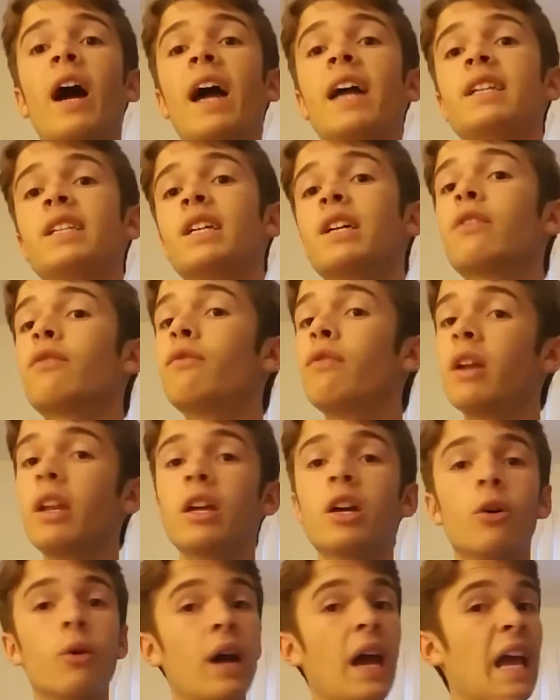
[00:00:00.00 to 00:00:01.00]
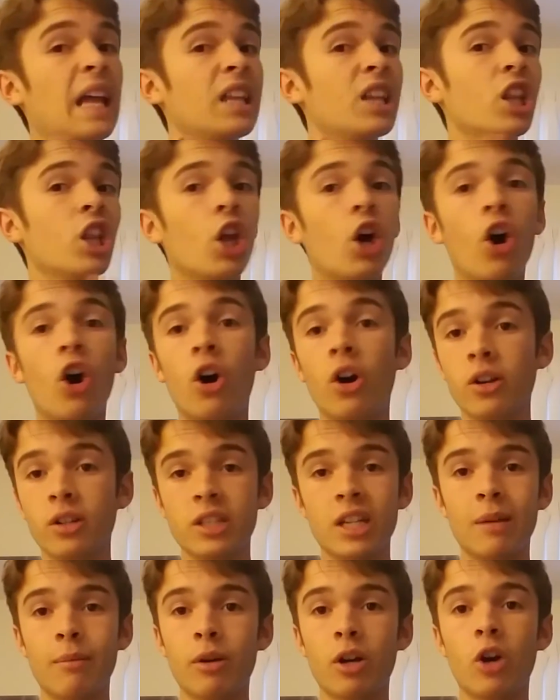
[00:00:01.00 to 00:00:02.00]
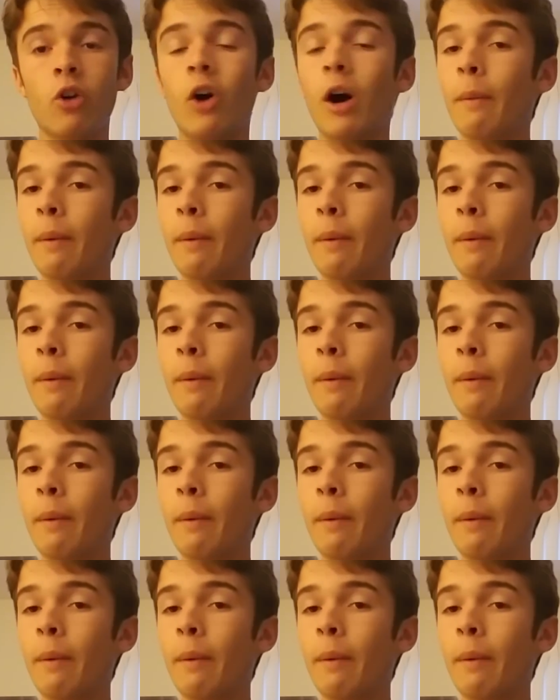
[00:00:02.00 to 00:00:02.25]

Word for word: I did a video a long time ago